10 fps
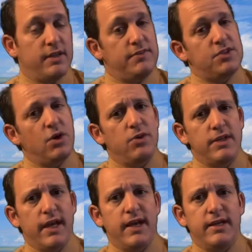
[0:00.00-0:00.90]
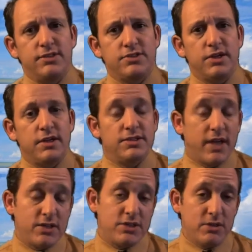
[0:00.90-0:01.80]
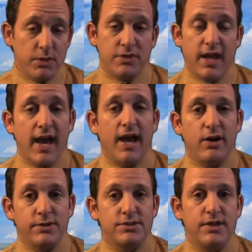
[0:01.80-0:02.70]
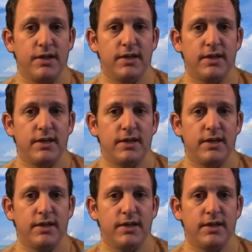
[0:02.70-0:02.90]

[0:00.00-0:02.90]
And they've shown that in studies actually with cows,